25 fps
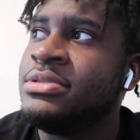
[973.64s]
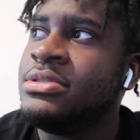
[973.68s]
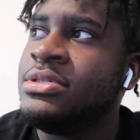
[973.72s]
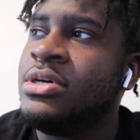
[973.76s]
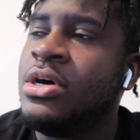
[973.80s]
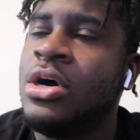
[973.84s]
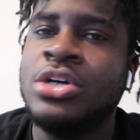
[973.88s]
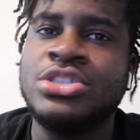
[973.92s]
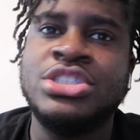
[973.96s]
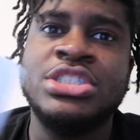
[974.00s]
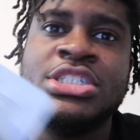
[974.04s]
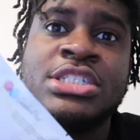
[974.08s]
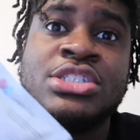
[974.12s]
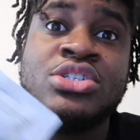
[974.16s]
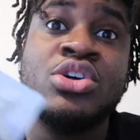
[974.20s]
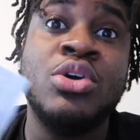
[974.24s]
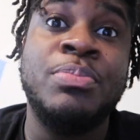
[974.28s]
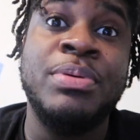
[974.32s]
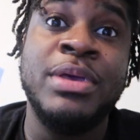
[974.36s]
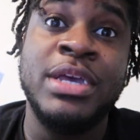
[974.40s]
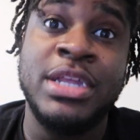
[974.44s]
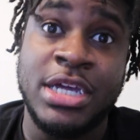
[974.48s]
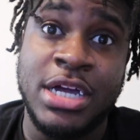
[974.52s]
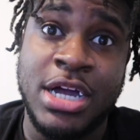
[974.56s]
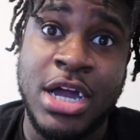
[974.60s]
oh, she has to go
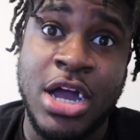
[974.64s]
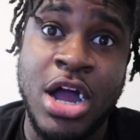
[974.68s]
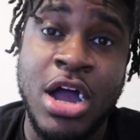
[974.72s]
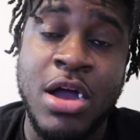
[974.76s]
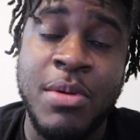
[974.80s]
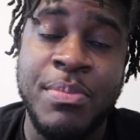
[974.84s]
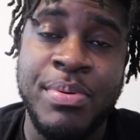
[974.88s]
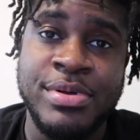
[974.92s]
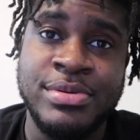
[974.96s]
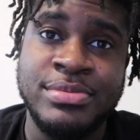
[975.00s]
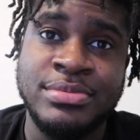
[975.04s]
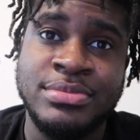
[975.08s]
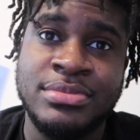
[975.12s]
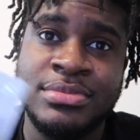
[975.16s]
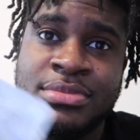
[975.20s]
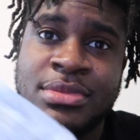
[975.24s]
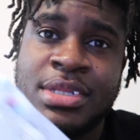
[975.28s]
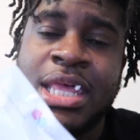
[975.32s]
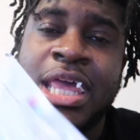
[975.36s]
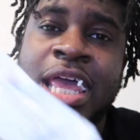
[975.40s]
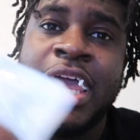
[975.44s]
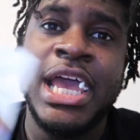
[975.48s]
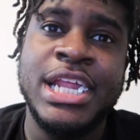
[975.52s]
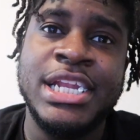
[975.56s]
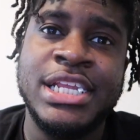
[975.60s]
pee in a cup.
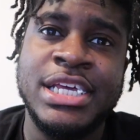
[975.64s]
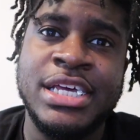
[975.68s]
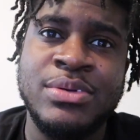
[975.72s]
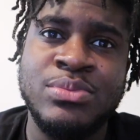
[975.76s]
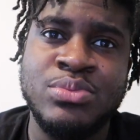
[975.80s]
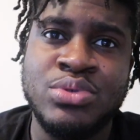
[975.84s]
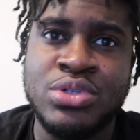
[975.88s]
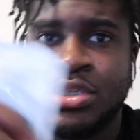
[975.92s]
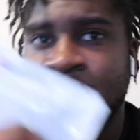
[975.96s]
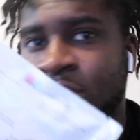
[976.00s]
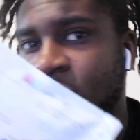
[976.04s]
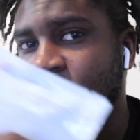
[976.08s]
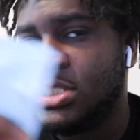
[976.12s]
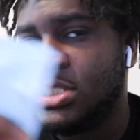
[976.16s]
And then we're gonna